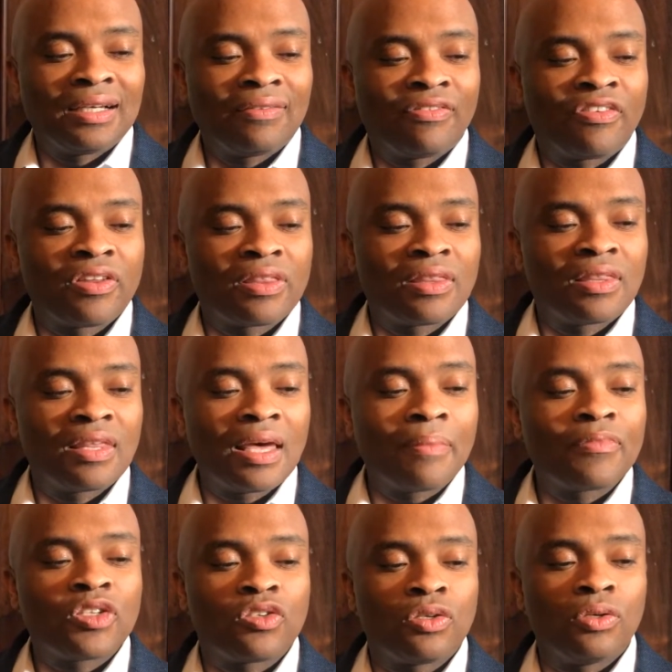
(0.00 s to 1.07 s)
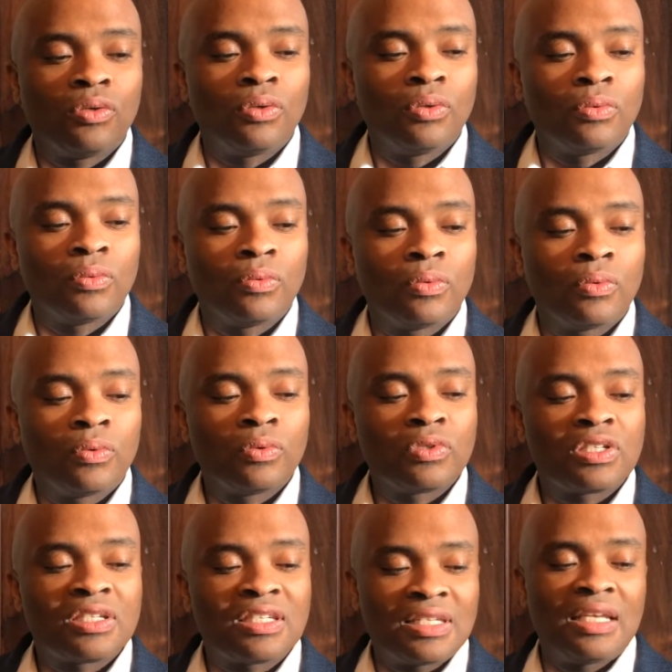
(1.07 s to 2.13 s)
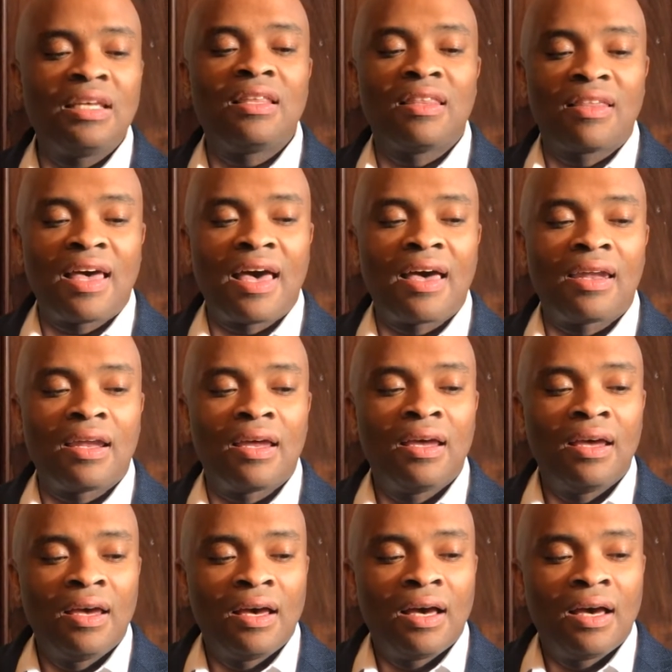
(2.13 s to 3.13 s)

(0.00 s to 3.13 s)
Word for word: for them to see that